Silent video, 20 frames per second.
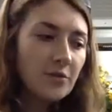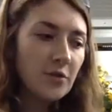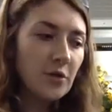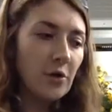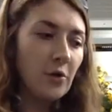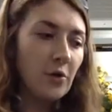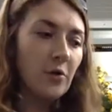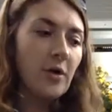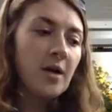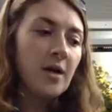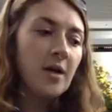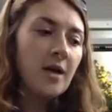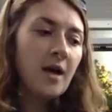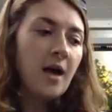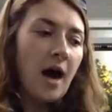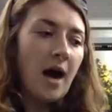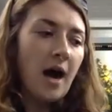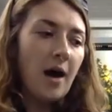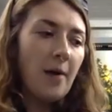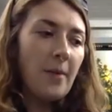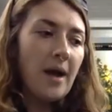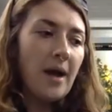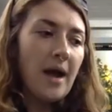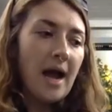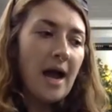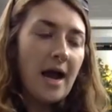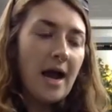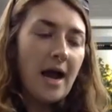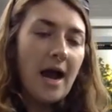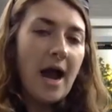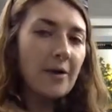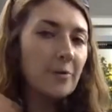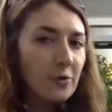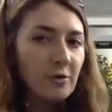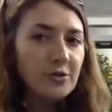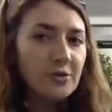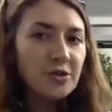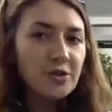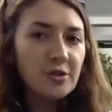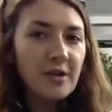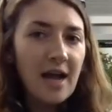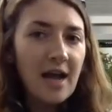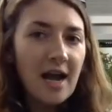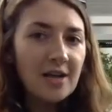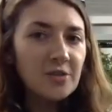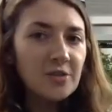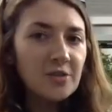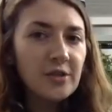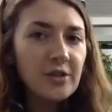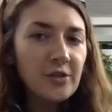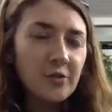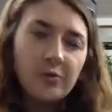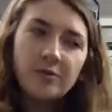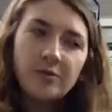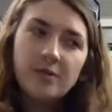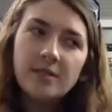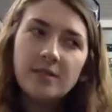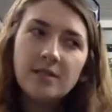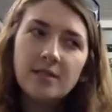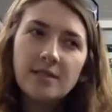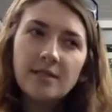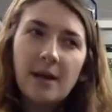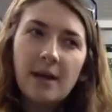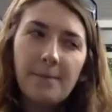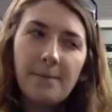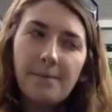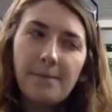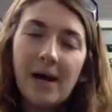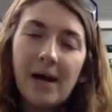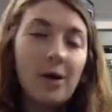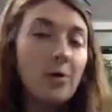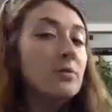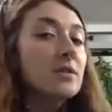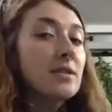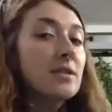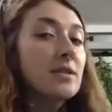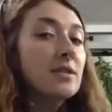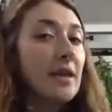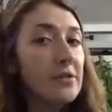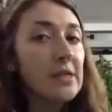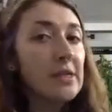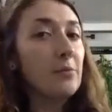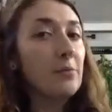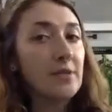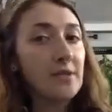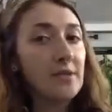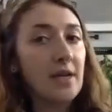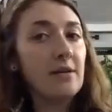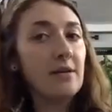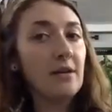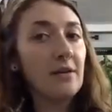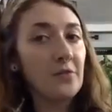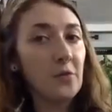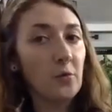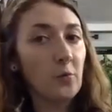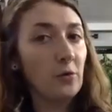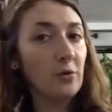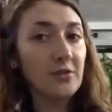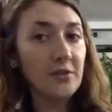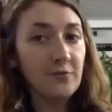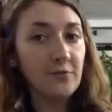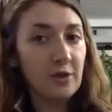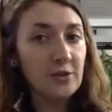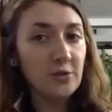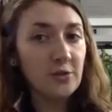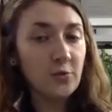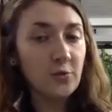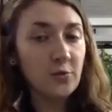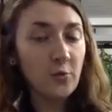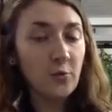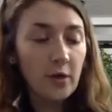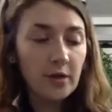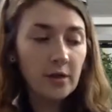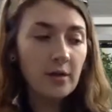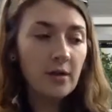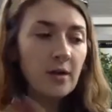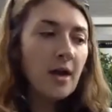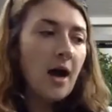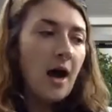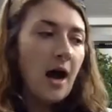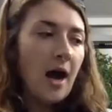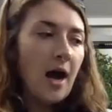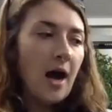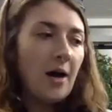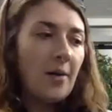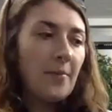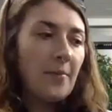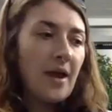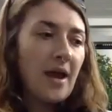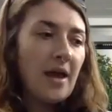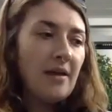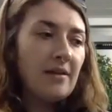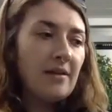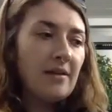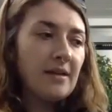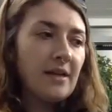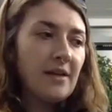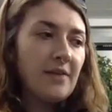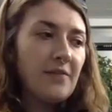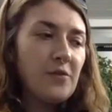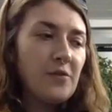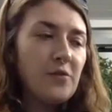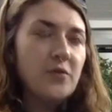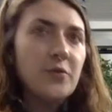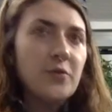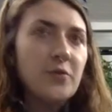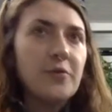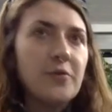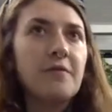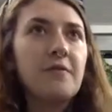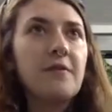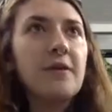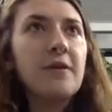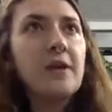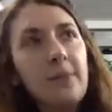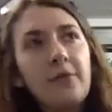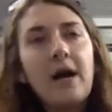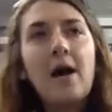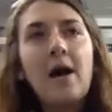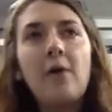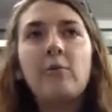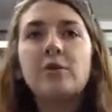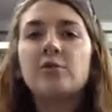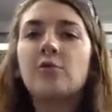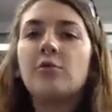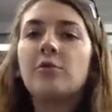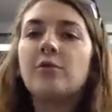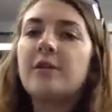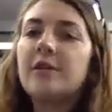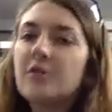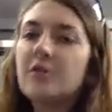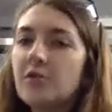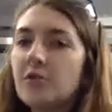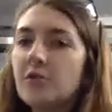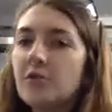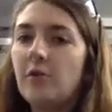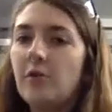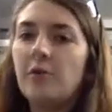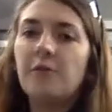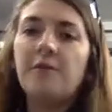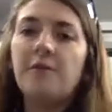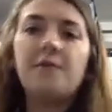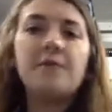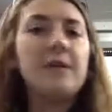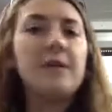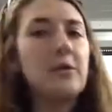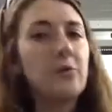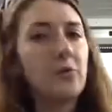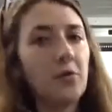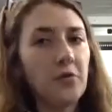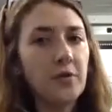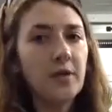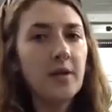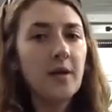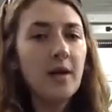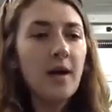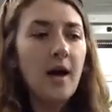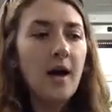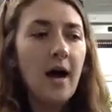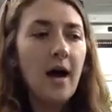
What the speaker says: So agriculture actually uses about 70% of the world's fresh water. And if you sort of think about how a traditional field